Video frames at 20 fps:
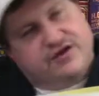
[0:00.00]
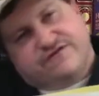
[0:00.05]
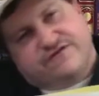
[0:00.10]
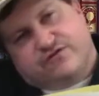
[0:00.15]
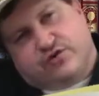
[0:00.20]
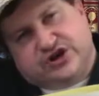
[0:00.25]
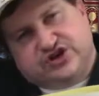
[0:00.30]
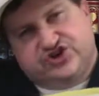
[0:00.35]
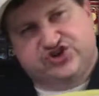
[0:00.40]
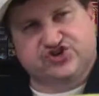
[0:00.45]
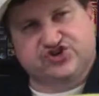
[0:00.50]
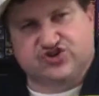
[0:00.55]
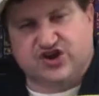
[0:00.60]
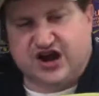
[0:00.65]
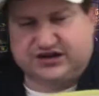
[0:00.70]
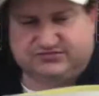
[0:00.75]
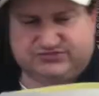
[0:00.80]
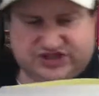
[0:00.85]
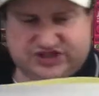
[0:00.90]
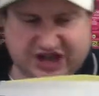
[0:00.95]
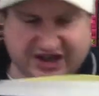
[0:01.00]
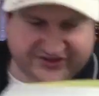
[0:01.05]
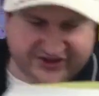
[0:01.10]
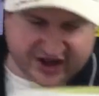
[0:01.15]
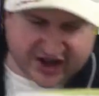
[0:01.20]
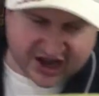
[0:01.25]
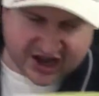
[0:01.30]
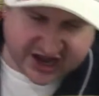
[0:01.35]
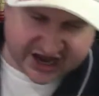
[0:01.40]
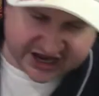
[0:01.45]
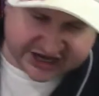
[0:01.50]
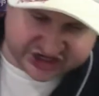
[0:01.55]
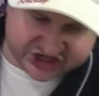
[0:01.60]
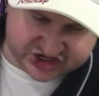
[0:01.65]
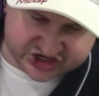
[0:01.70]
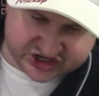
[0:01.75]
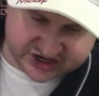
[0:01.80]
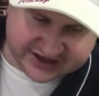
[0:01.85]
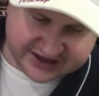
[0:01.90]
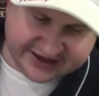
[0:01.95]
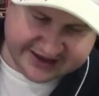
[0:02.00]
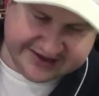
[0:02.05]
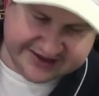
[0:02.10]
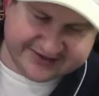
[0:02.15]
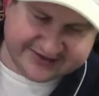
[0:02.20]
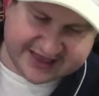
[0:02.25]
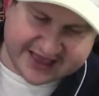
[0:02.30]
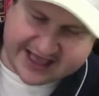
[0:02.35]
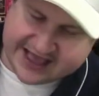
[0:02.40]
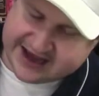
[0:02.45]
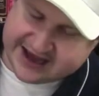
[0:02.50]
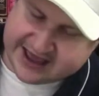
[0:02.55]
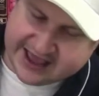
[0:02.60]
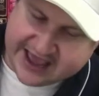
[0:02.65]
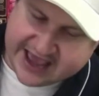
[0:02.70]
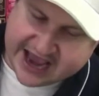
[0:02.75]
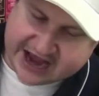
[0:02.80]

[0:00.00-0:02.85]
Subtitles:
Ford shrugged. "Just a hunch," he said,